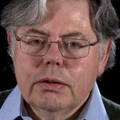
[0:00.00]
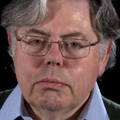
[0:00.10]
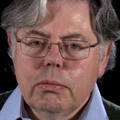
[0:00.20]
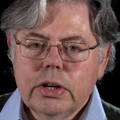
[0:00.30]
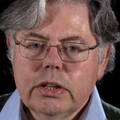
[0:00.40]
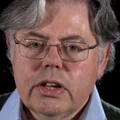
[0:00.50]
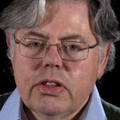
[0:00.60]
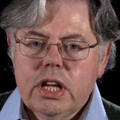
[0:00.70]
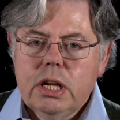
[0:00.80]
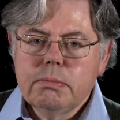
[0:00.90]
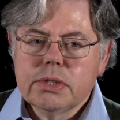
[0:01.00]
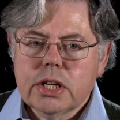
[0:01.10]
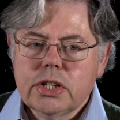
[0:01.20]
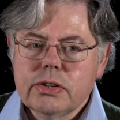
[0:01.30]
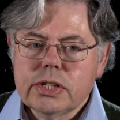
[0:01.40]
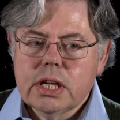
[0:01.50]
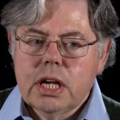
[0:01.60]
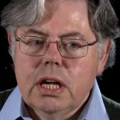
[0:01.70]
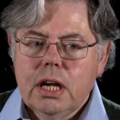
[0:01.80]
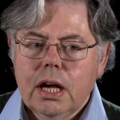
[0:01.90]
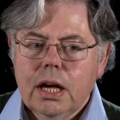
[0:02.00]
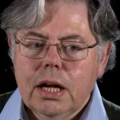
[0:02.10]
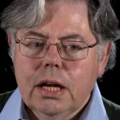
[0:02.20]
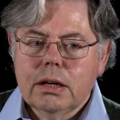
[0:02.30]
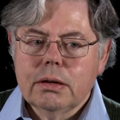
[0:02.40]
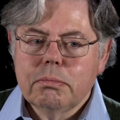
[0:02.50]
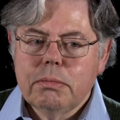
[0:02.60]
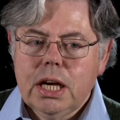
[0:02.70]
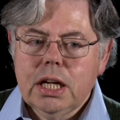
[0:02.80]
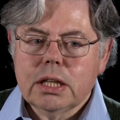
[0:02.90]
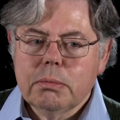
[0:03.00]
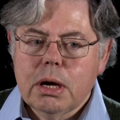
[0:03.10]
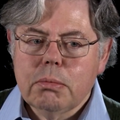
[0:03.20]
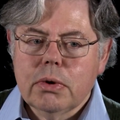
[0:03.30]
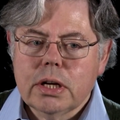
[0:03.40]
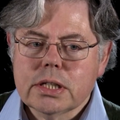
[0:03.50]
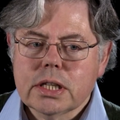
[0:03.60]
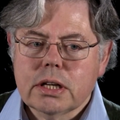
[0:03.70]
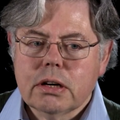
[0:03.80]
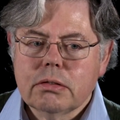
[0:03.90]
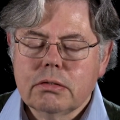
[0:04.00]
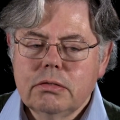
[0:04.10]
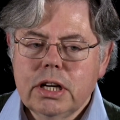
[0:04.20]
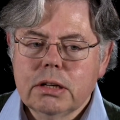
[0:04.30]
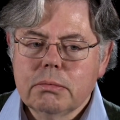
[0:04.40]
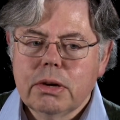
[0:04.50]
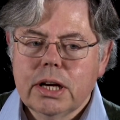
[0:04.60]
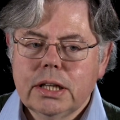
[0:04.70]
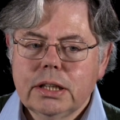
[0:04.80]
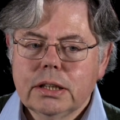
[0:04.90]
one of the themes that you see in many of the memoirs that are written by